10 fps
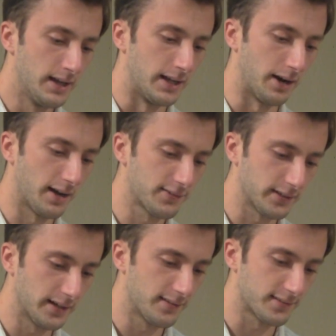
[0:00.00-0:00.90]
In an
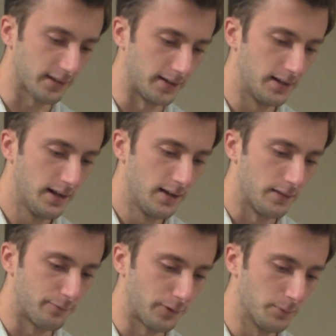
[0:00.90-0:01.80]
isolated site,
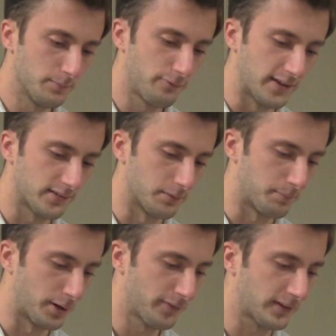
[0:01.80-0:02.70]
the firm faces a
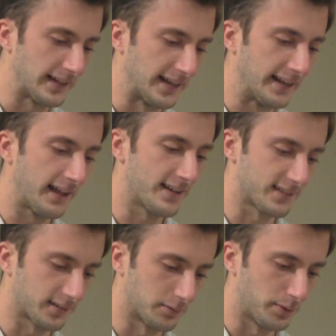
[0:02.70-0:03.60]
perfectly
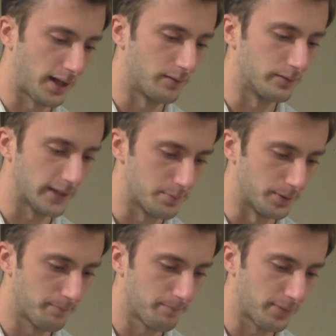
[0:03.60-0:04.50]
inelastic supply of
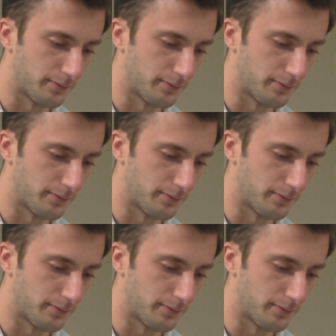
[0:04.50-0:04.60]
labor.